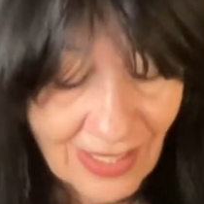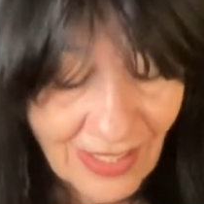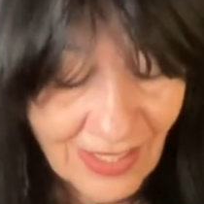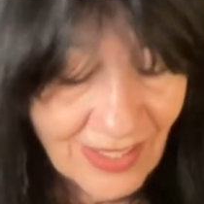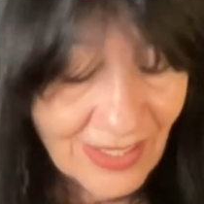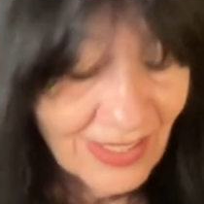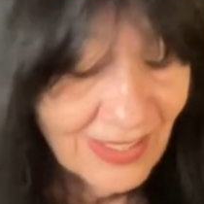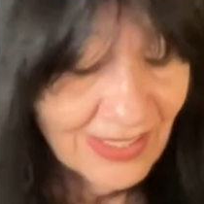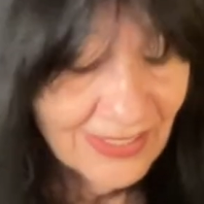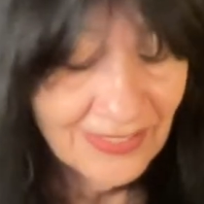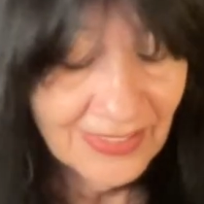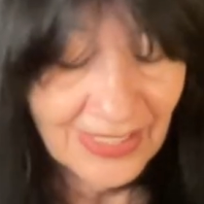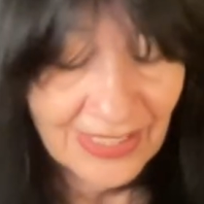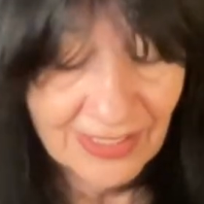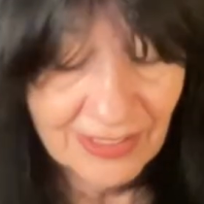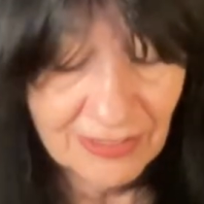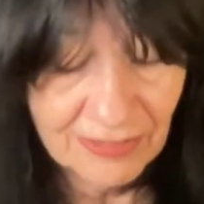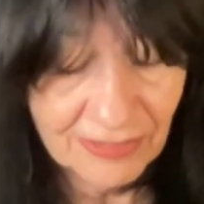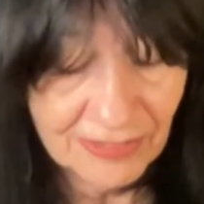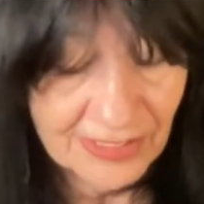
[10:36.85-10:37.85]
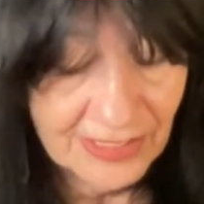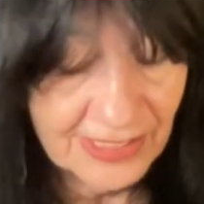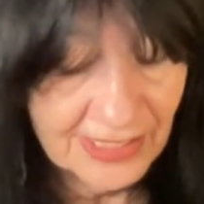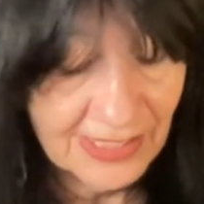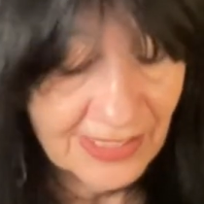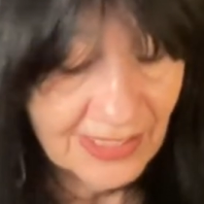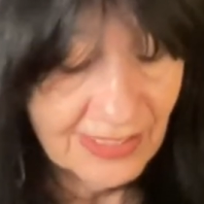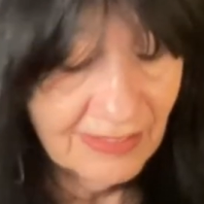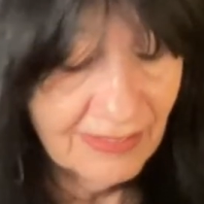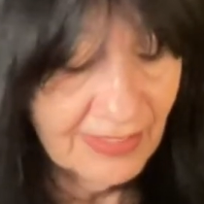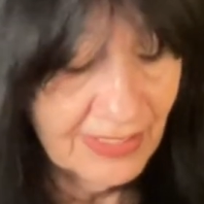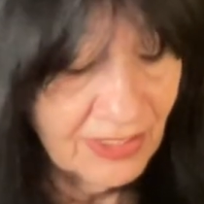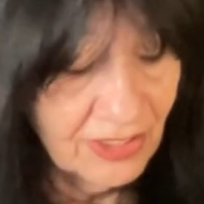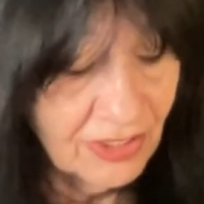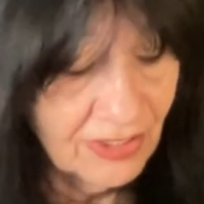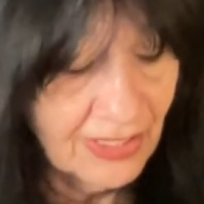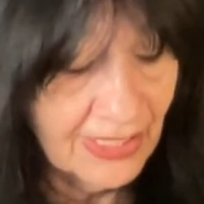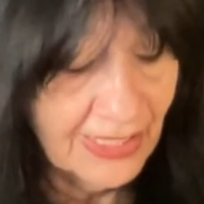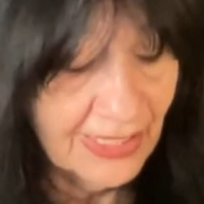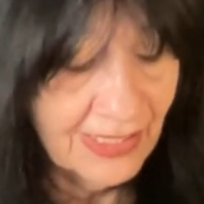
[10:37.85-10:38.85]
All of the other voices of
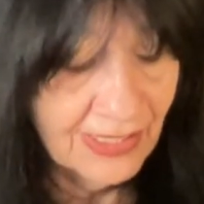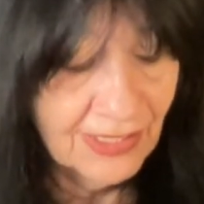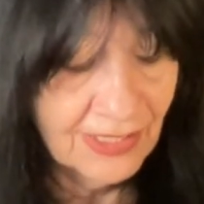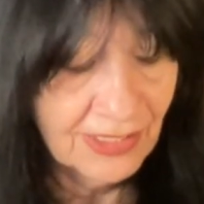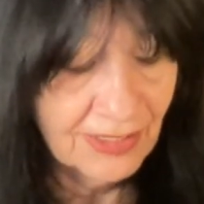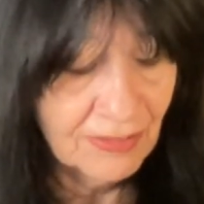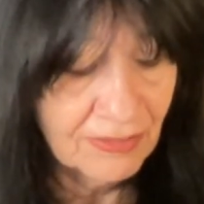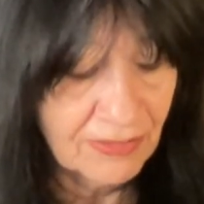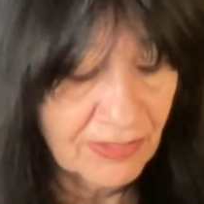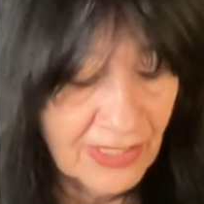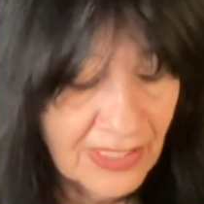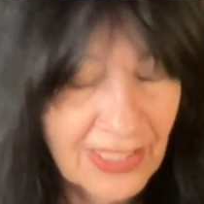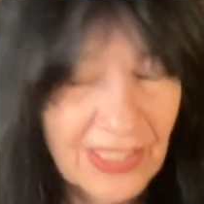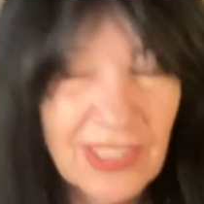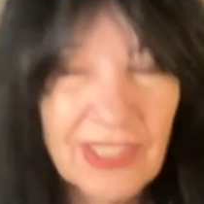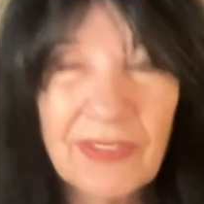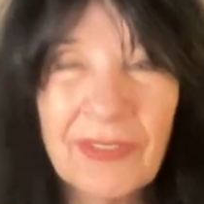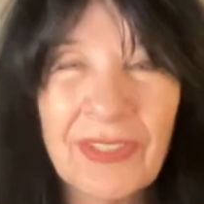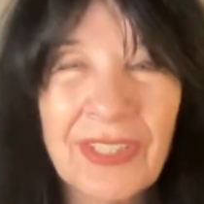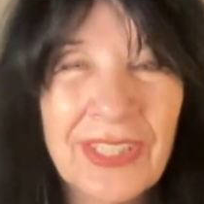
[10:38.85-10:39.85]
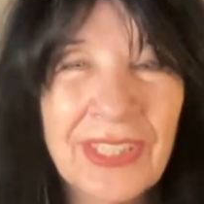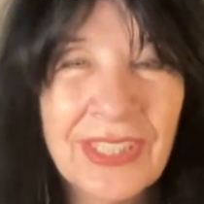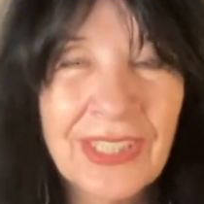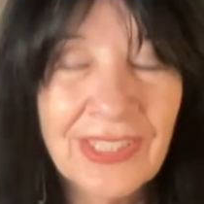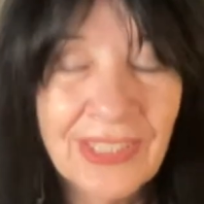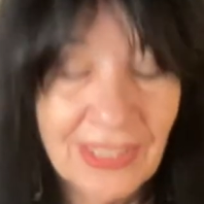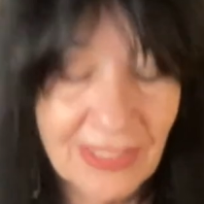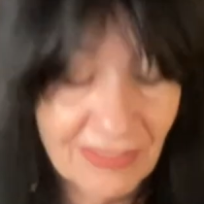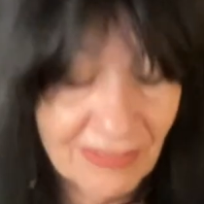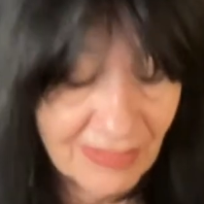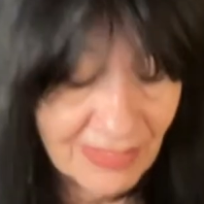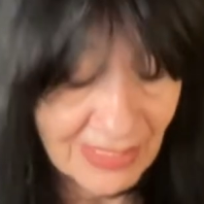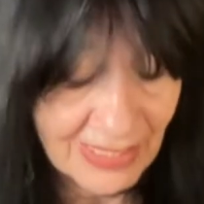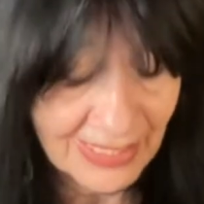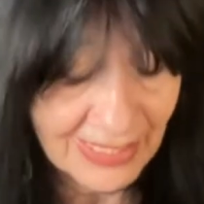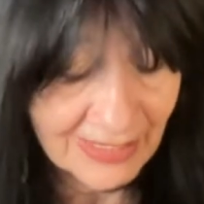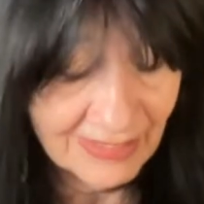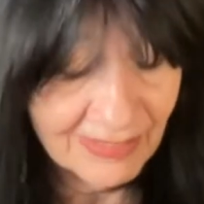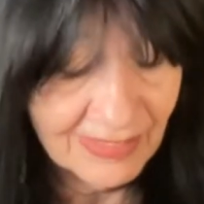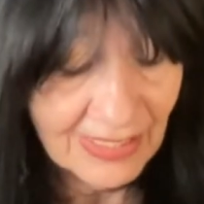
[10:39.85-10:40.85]
educators and friends, voices of
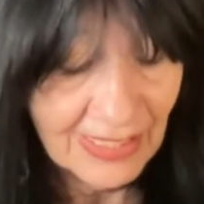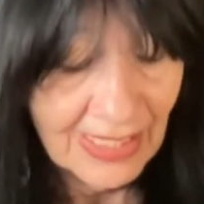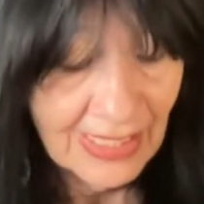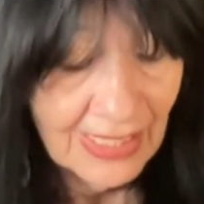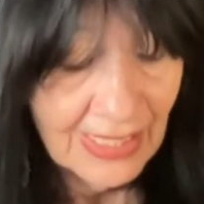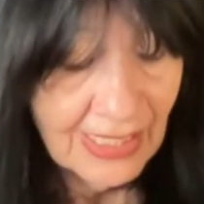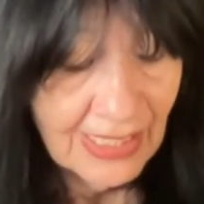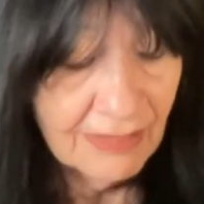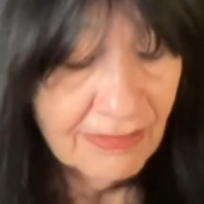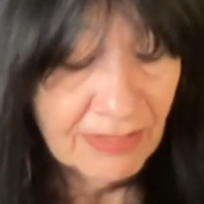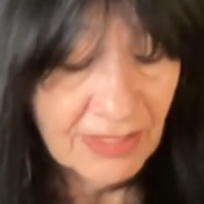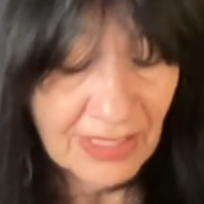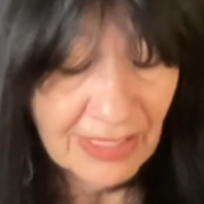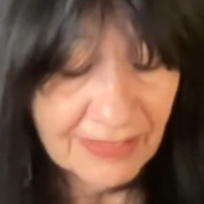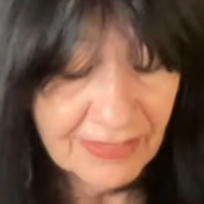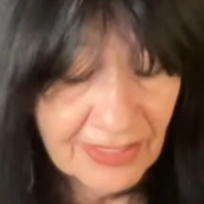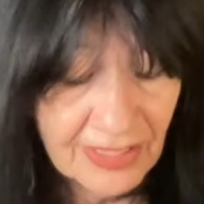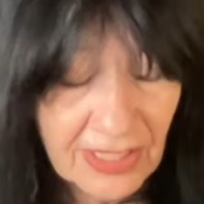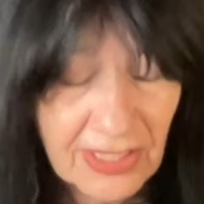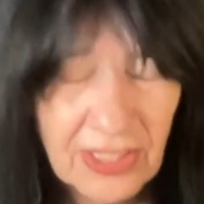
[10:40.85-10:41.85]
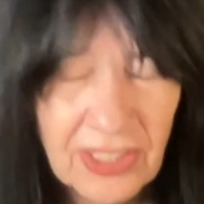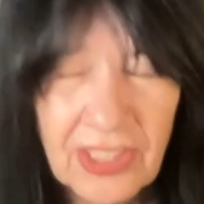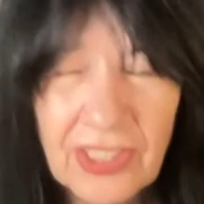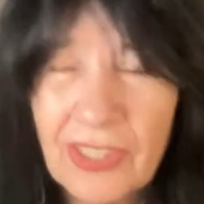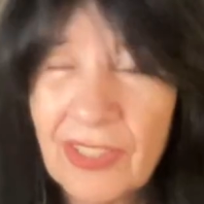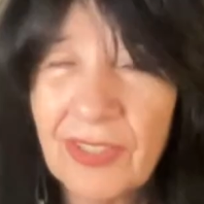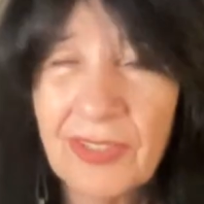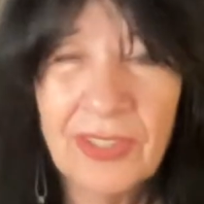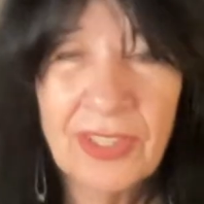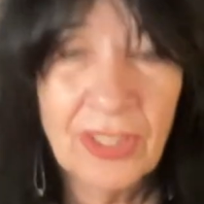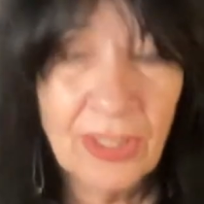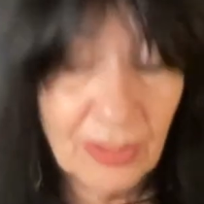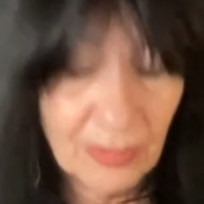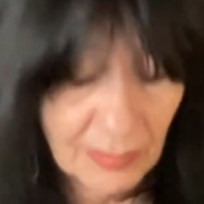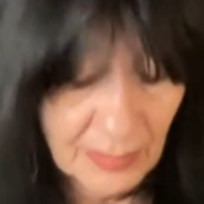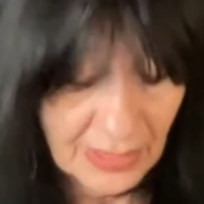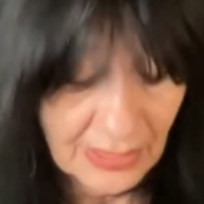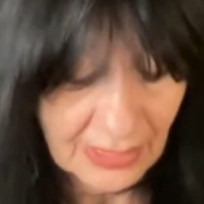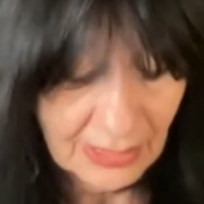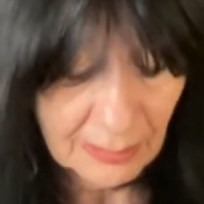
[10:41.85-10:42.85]
love and concern,
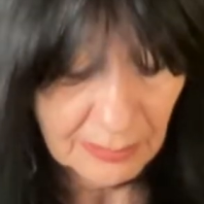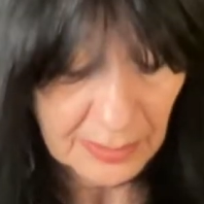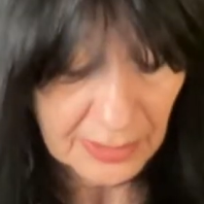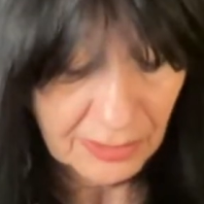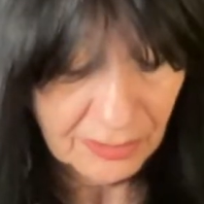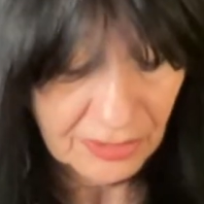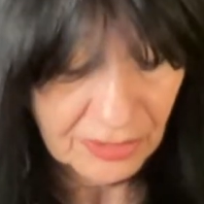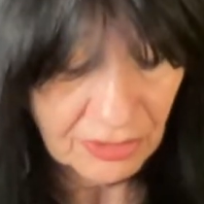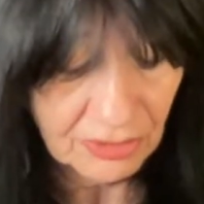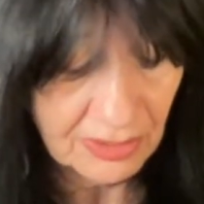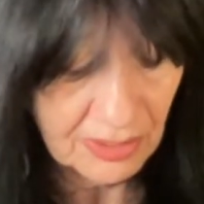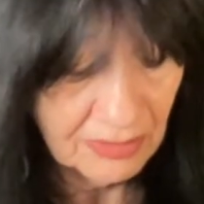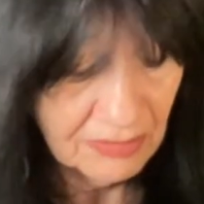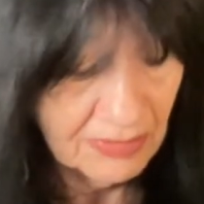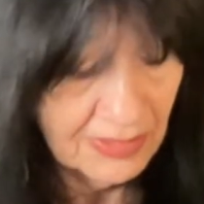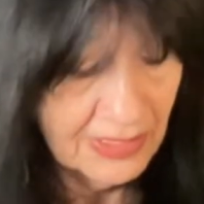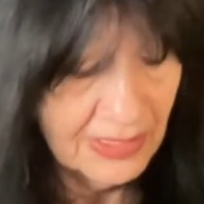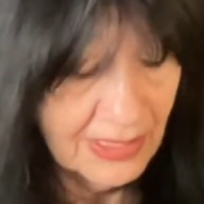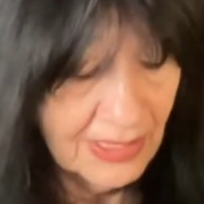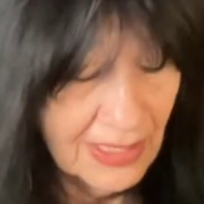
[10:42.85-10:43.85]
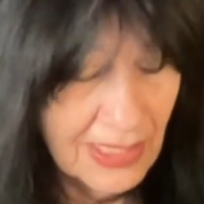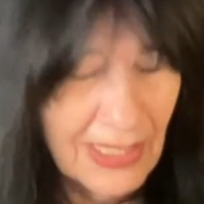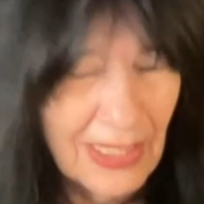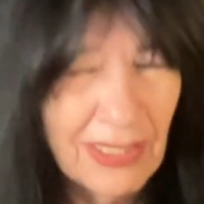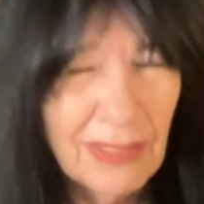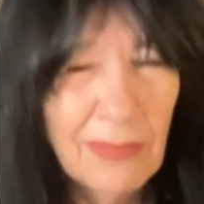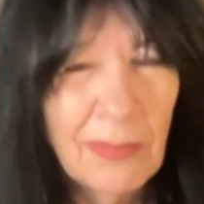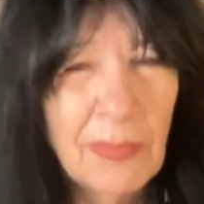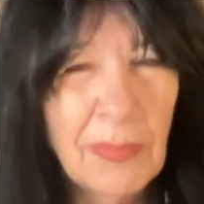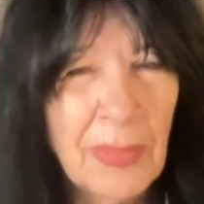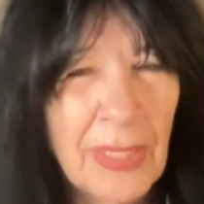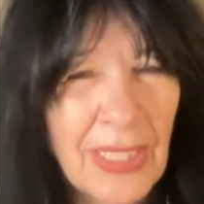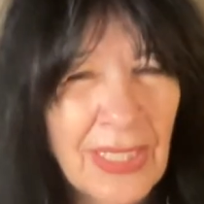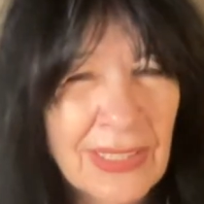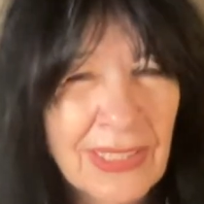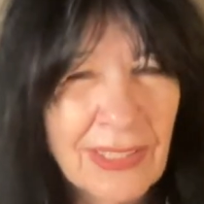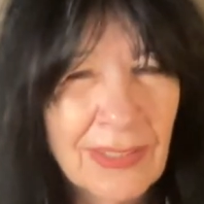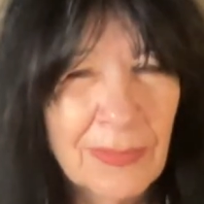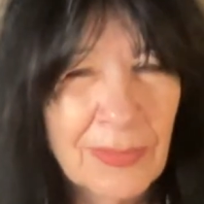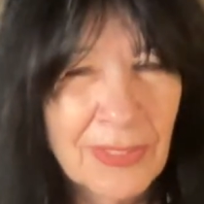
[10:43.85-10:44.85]
told me that poetry was an
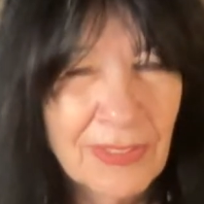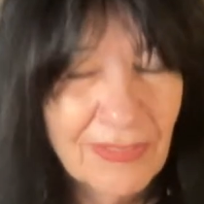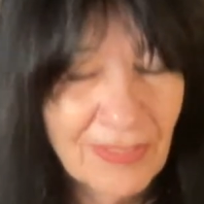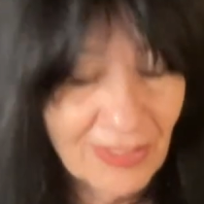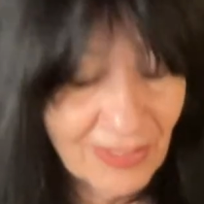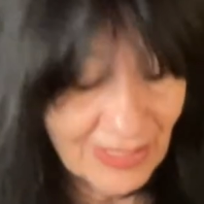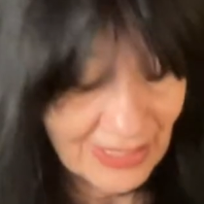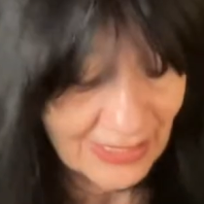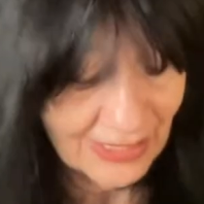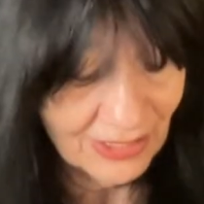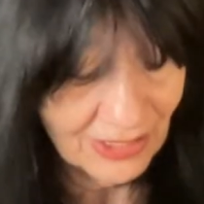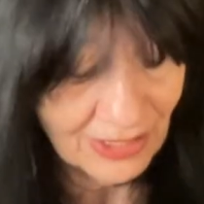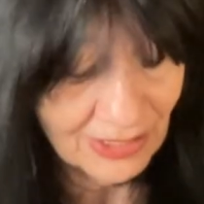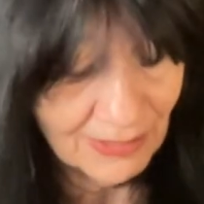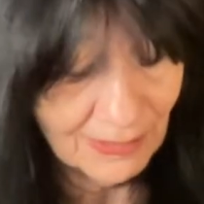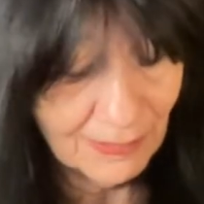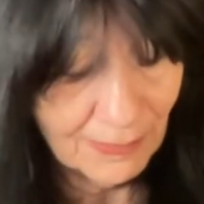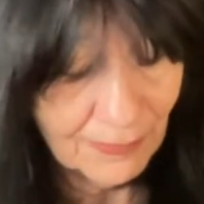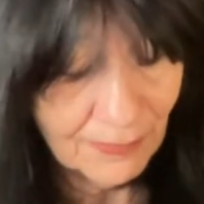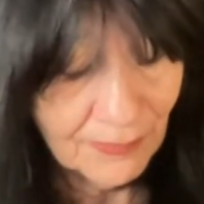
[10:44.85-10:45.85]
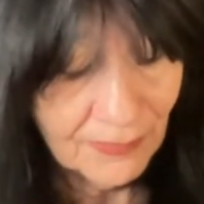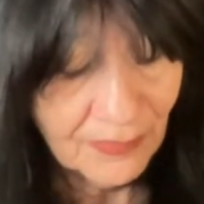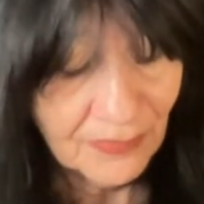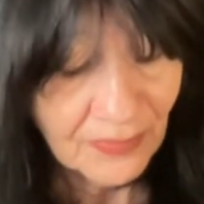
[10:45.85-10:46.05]
impossible vocation.